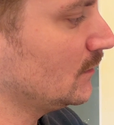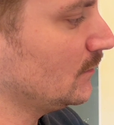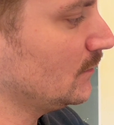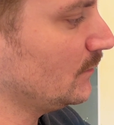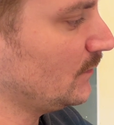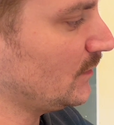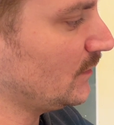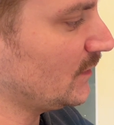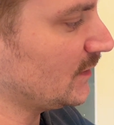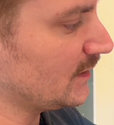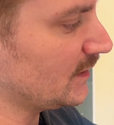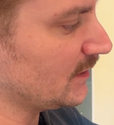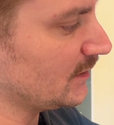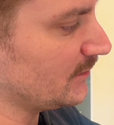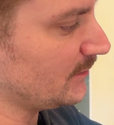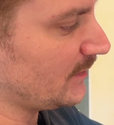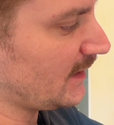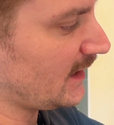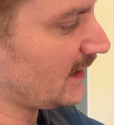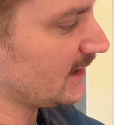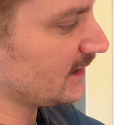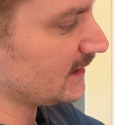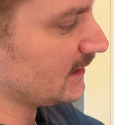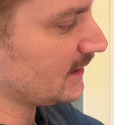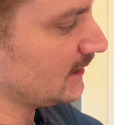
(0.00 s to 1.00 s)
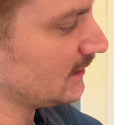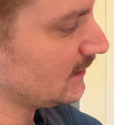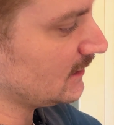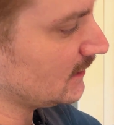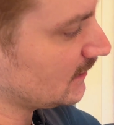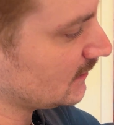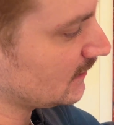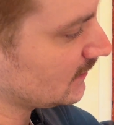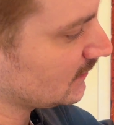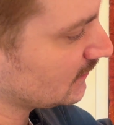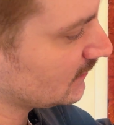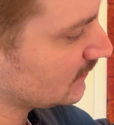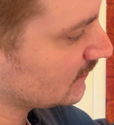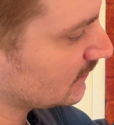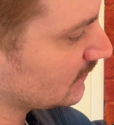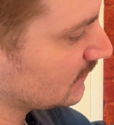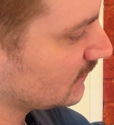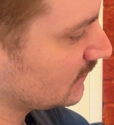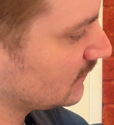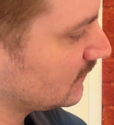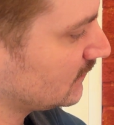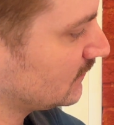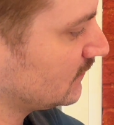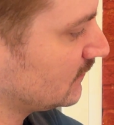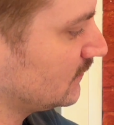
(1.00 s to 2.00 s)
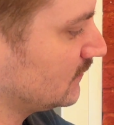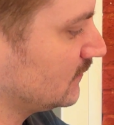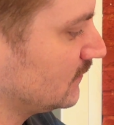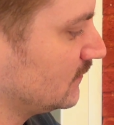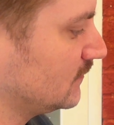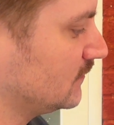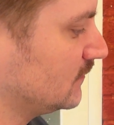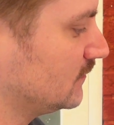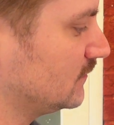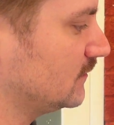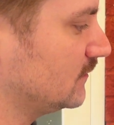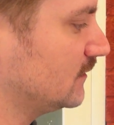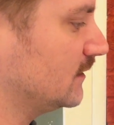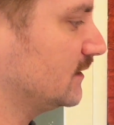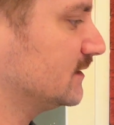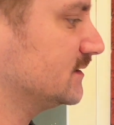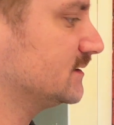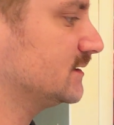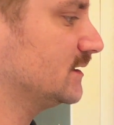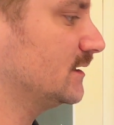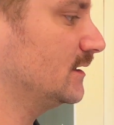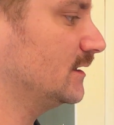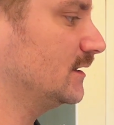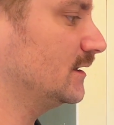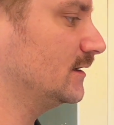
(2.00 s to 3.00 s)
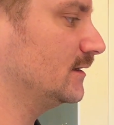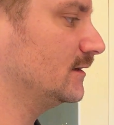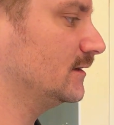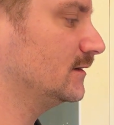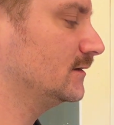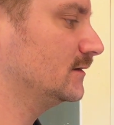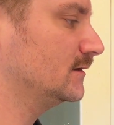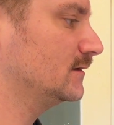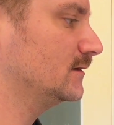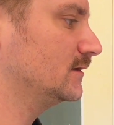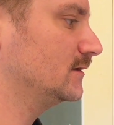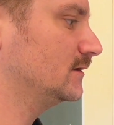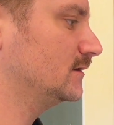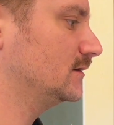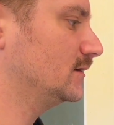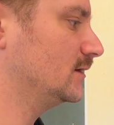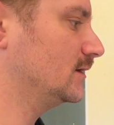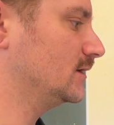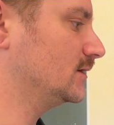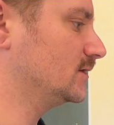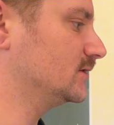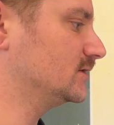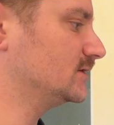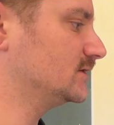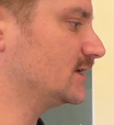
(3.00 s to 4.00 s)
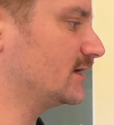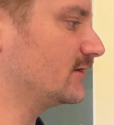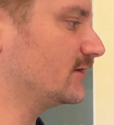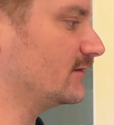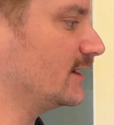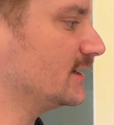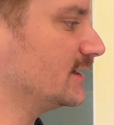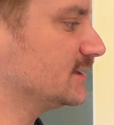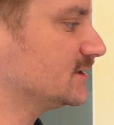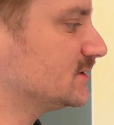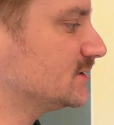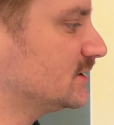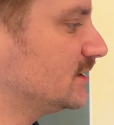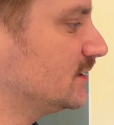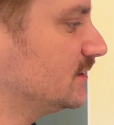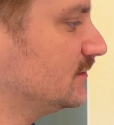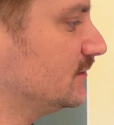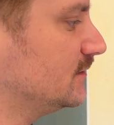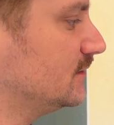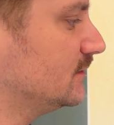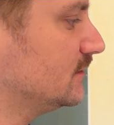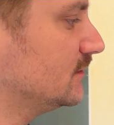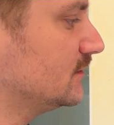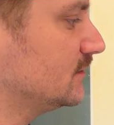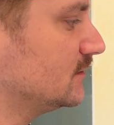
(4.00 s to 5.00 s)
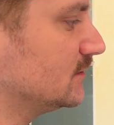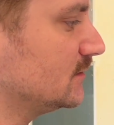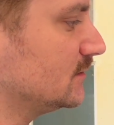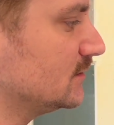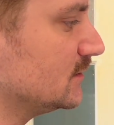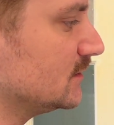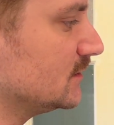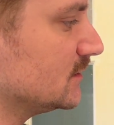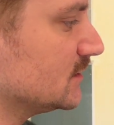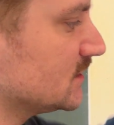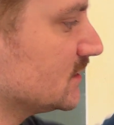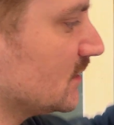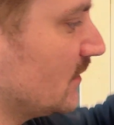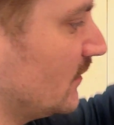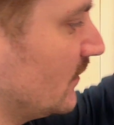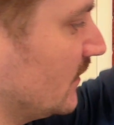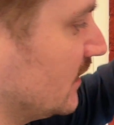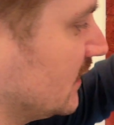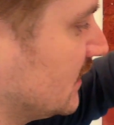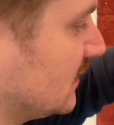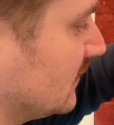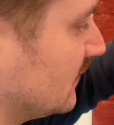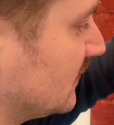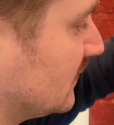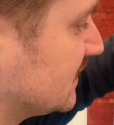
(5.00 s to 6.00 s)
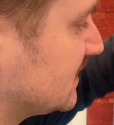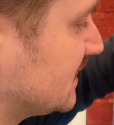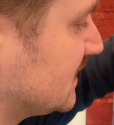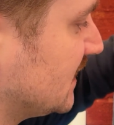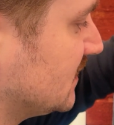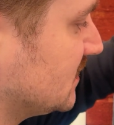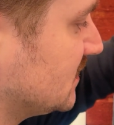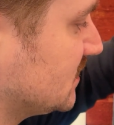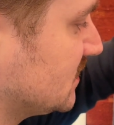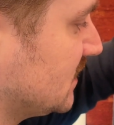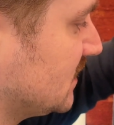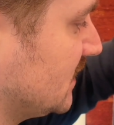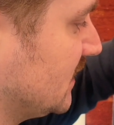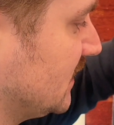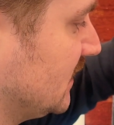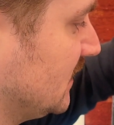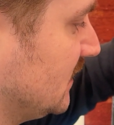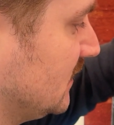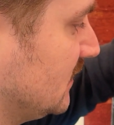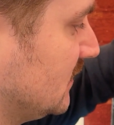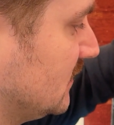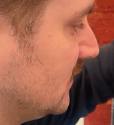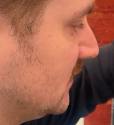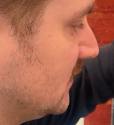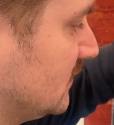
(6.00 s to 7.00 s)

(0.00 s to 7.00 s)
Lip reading: bud at the back here. That's a good direction, so we can potentially